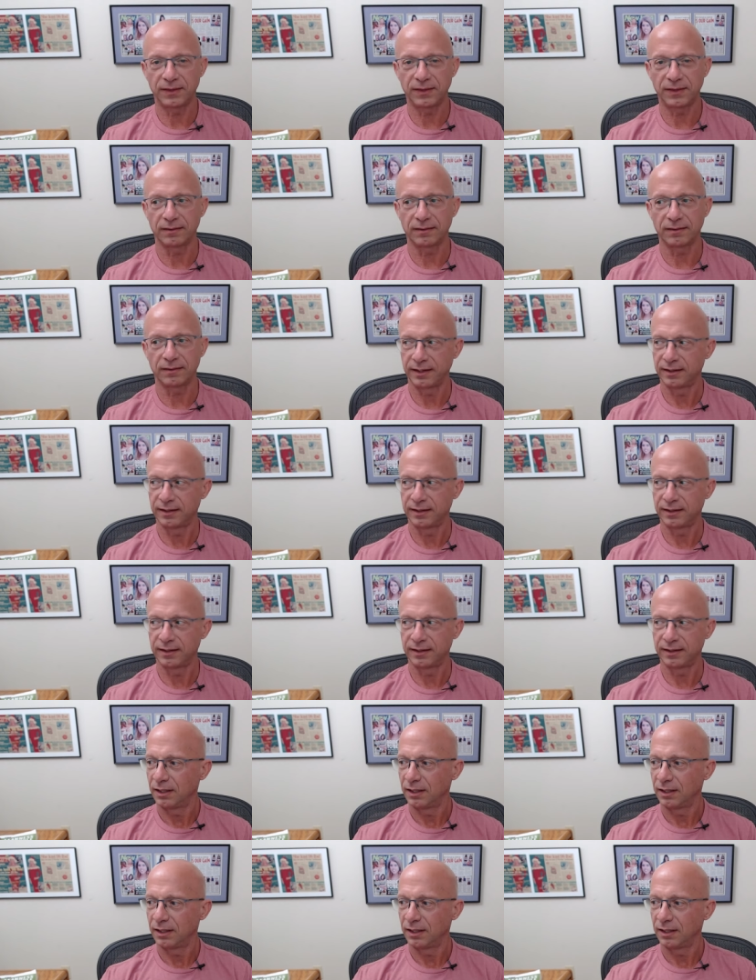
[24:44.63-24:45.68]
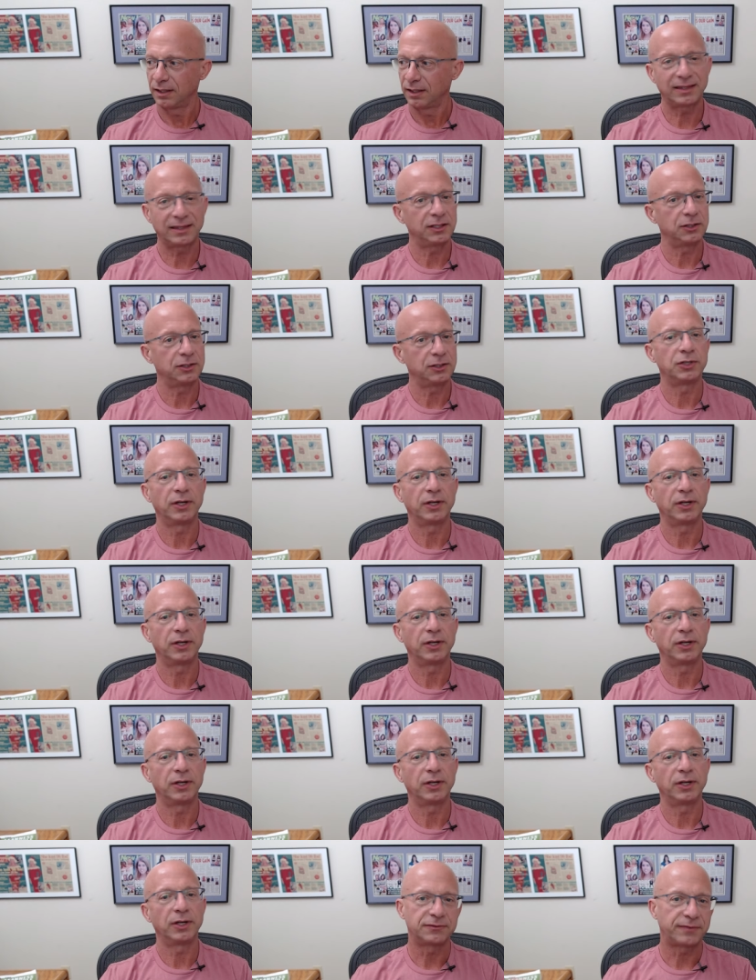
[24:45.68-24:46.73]
thing. Like, if, not that you should
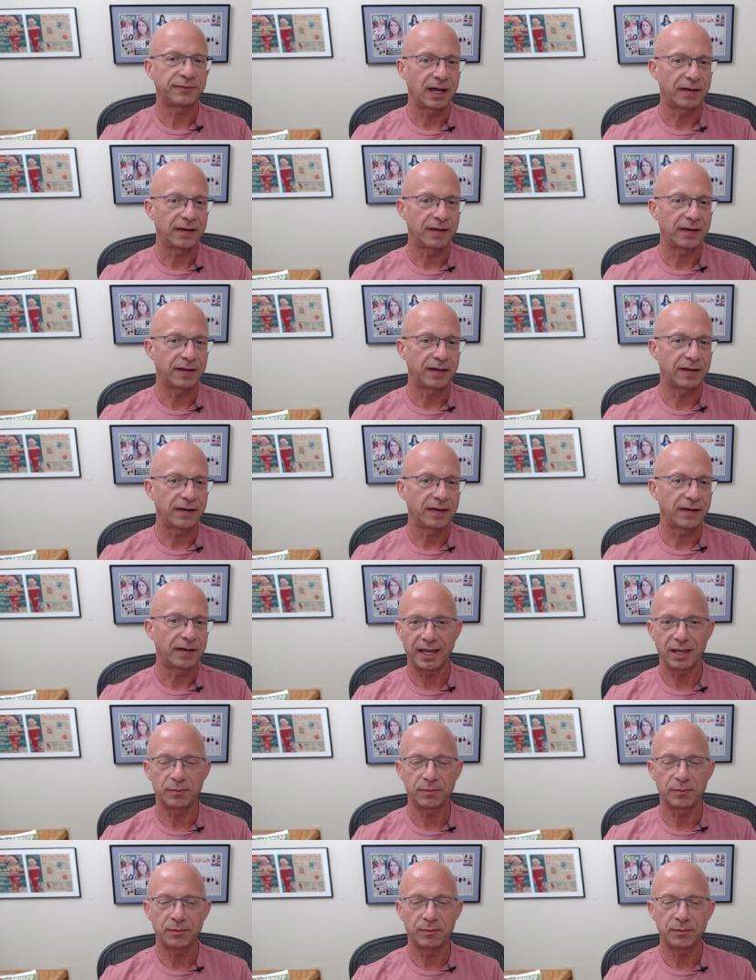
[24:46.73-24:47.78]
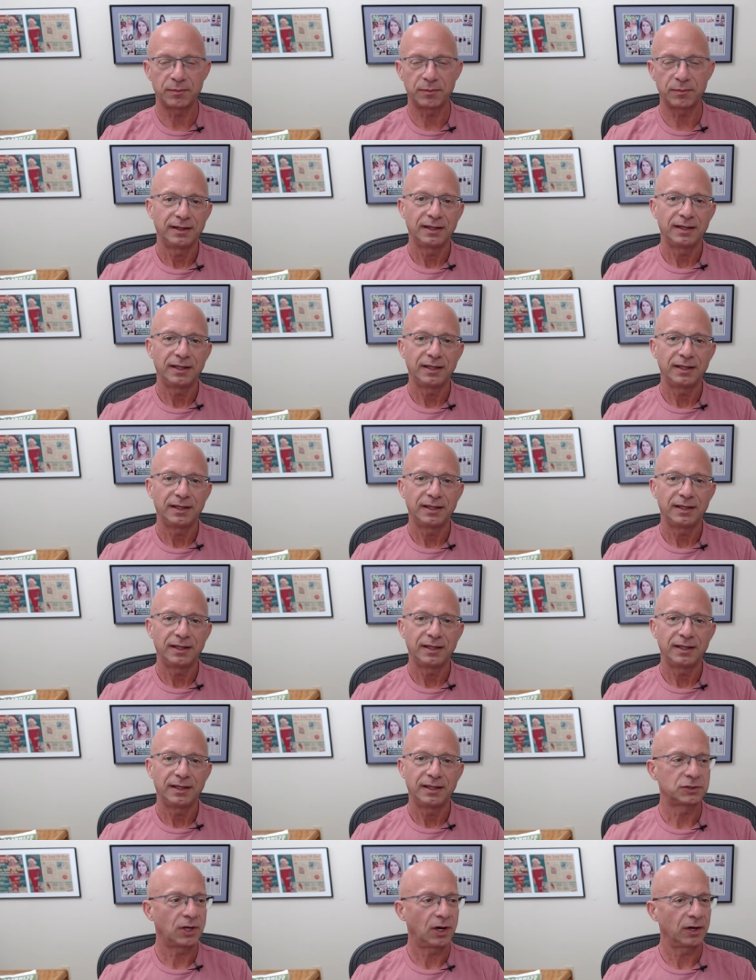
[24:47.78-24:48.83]
exercise five hours a day, but, you know, if
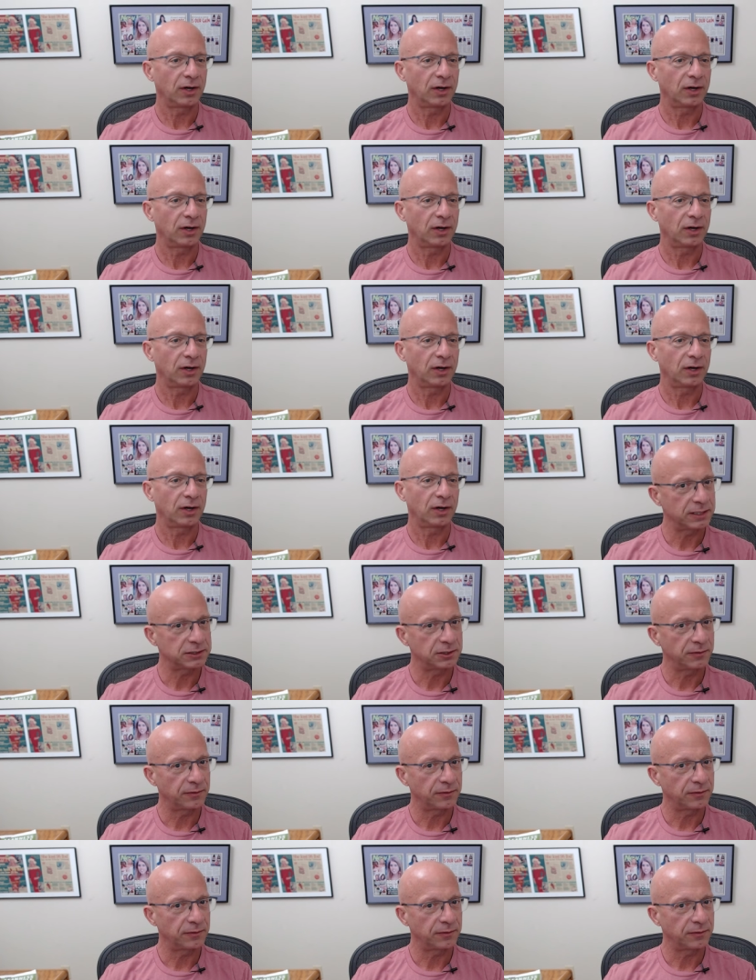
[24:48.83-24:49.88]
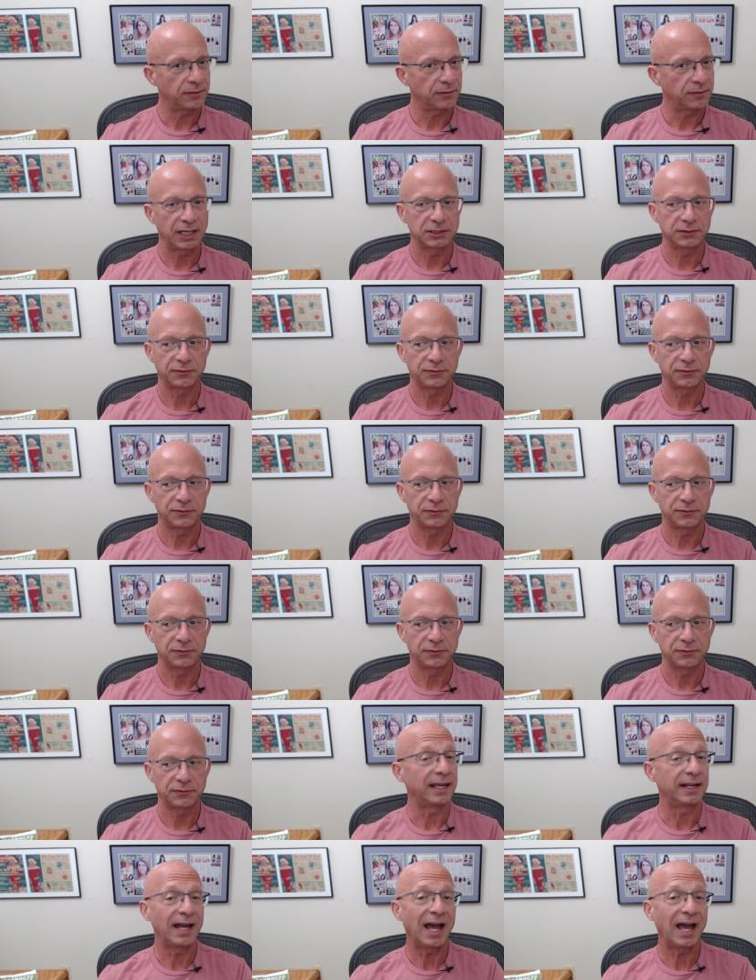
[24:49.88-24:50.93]
we're talking 20 minutes of exercise versus,
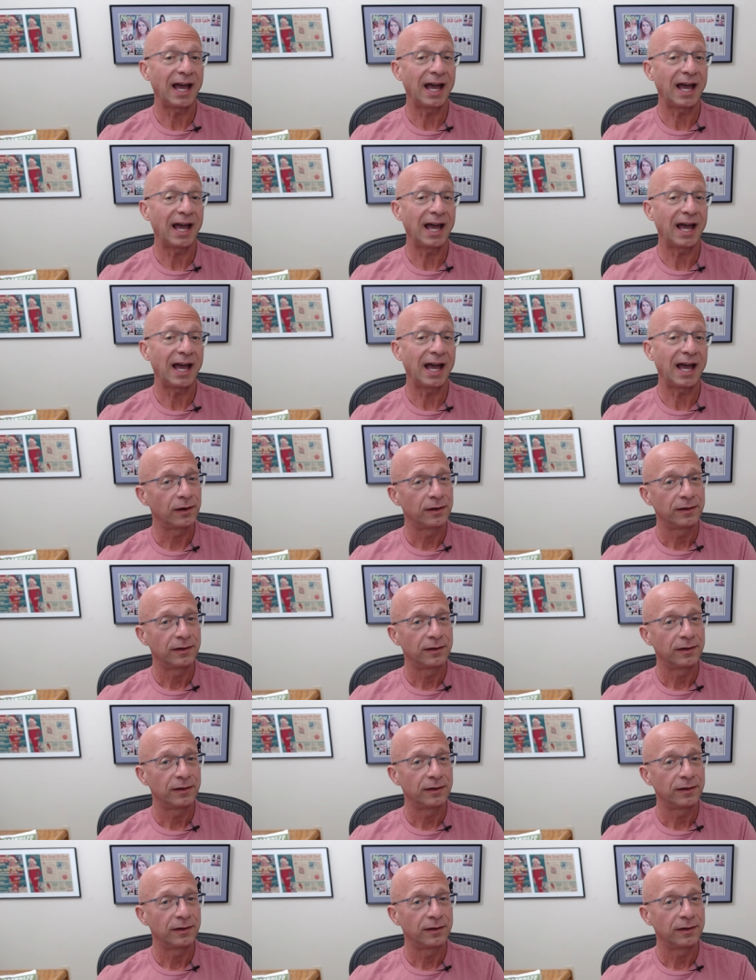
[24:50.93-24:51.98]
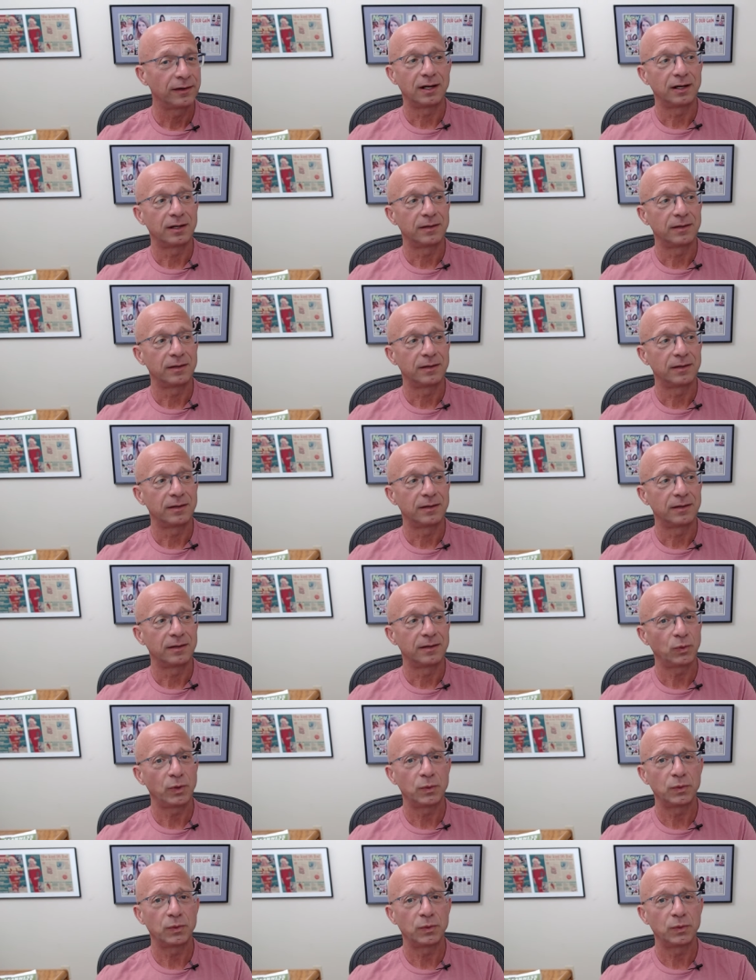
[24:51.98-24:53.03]
say, an hour, um,
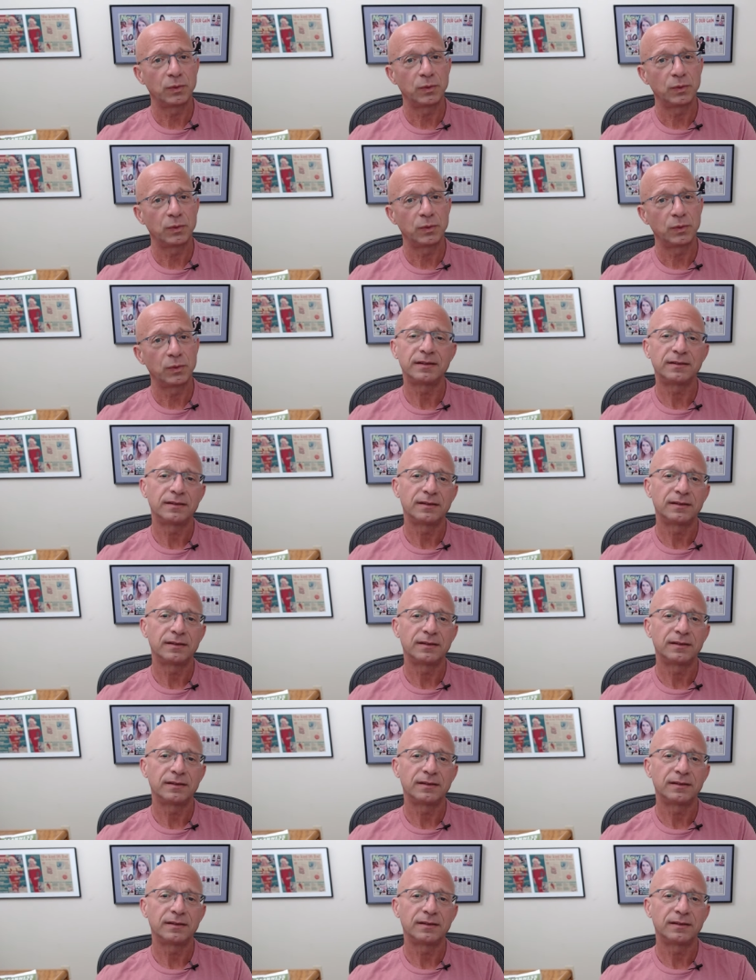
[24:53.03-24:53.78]
we would think that